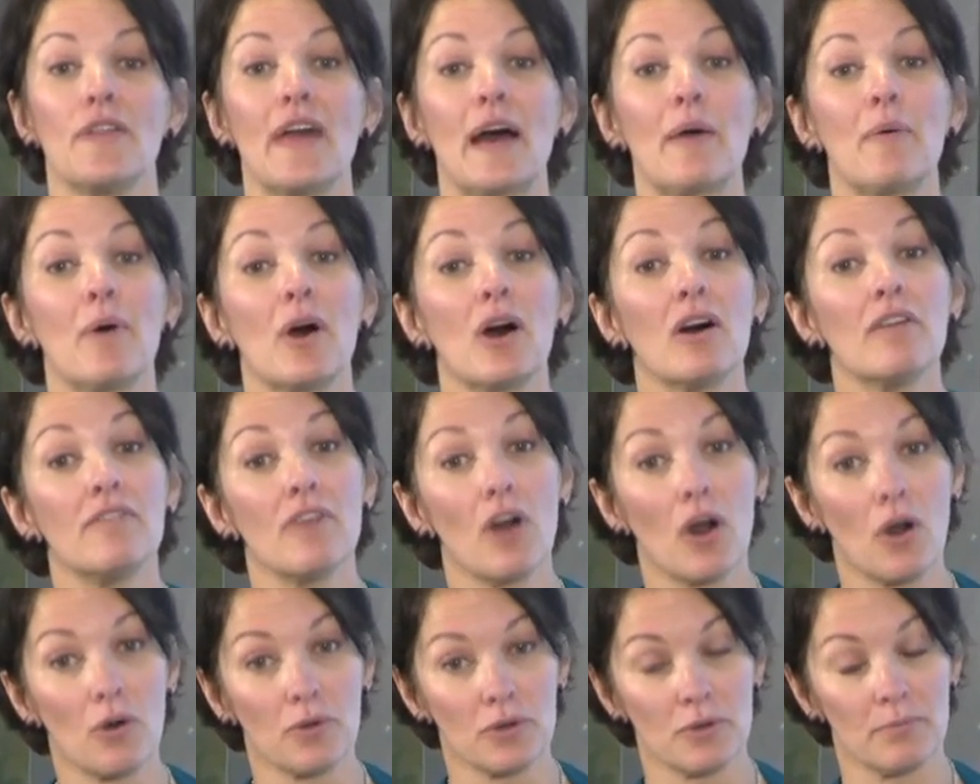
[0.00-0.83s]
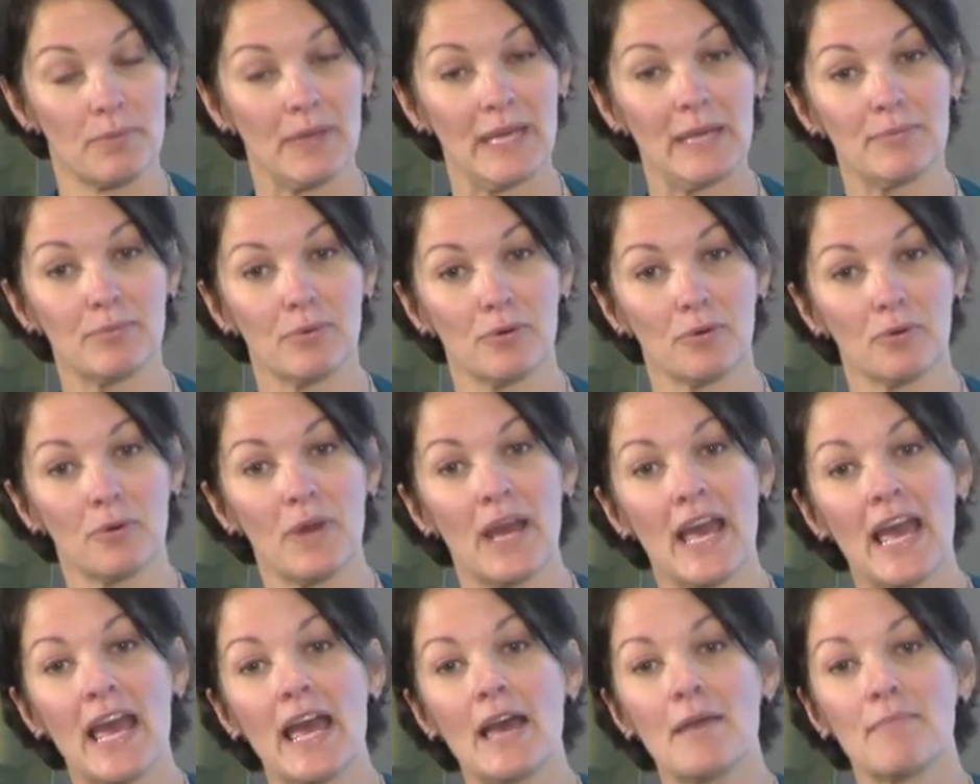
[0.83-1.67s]
they were of older people.
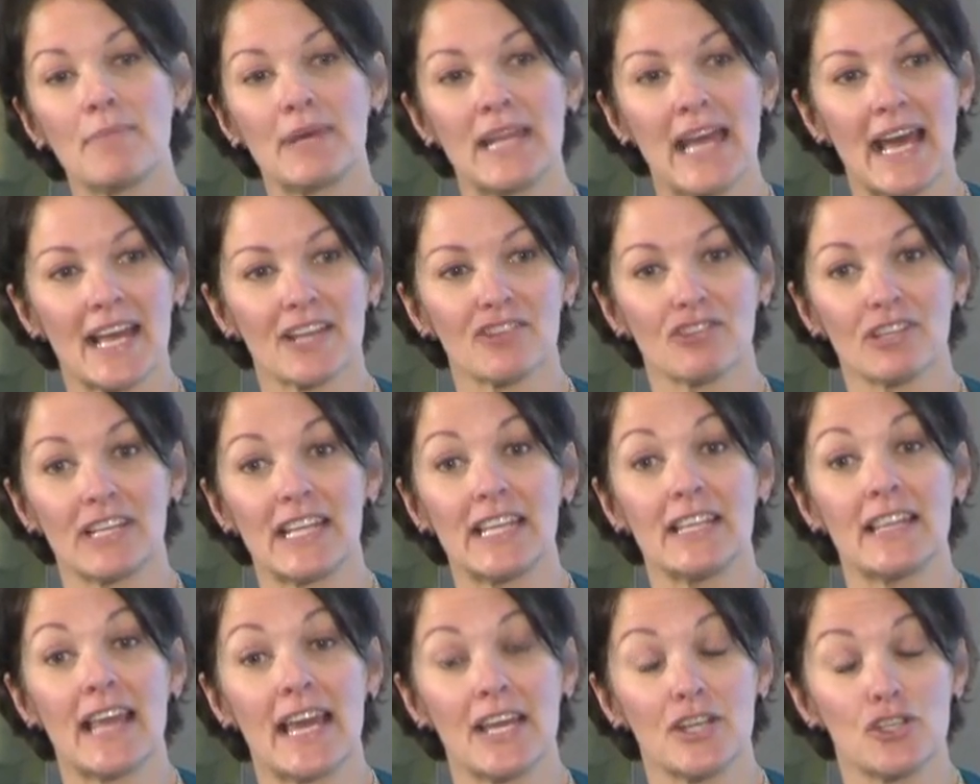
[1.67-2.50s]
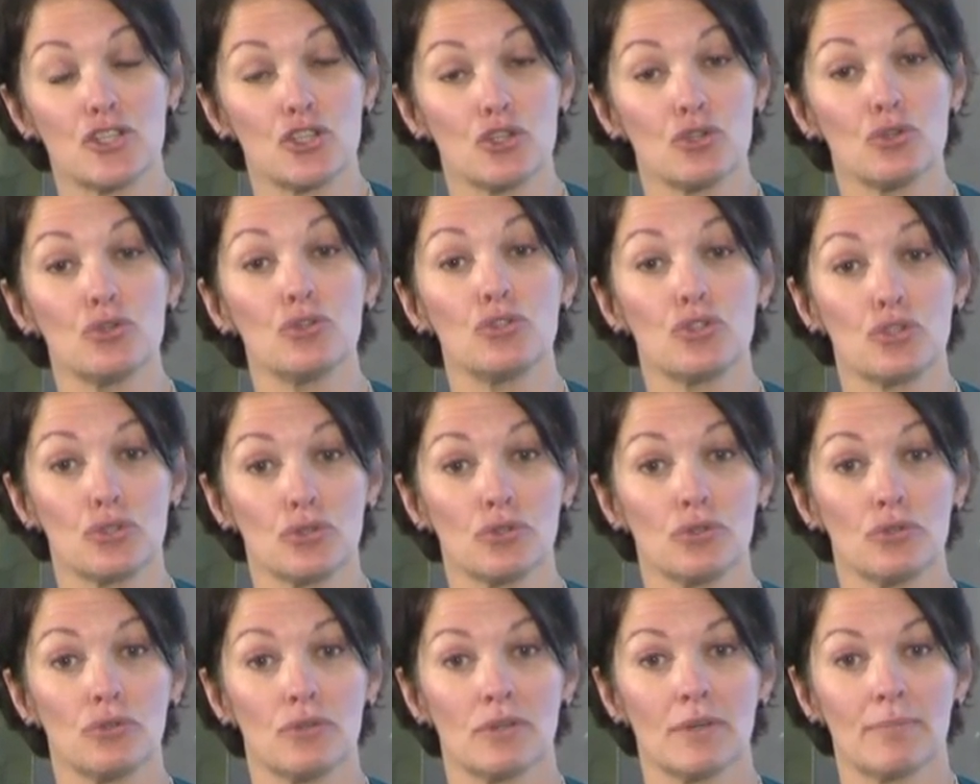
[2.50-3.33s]
But actually they do
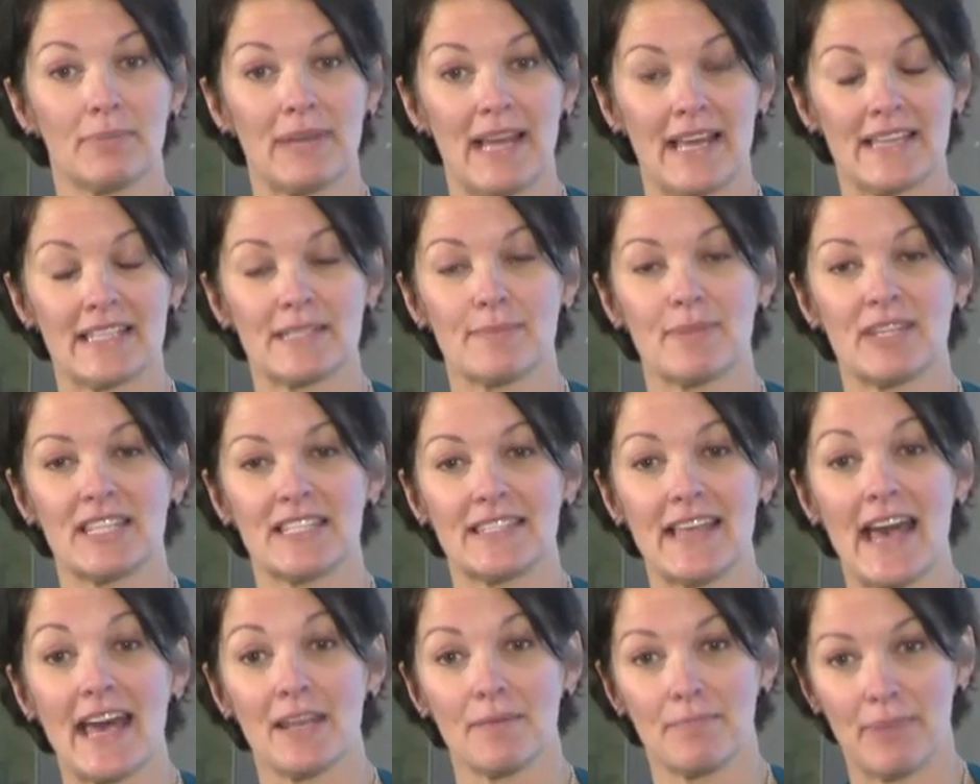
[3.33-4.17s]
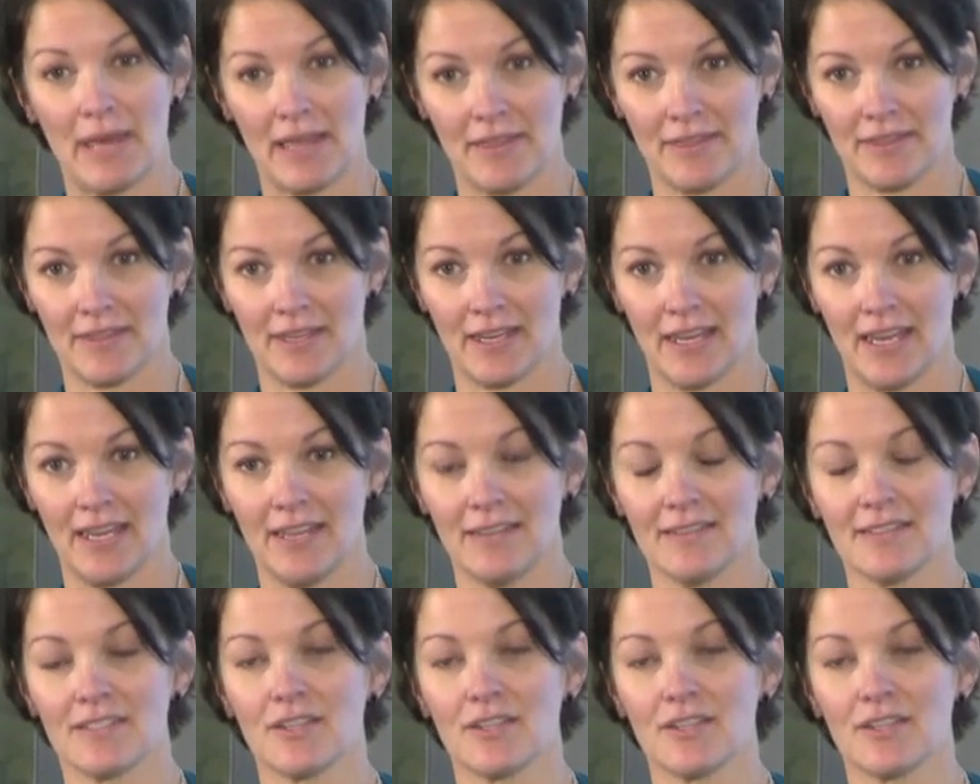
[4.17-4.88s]
placements out at Bethany.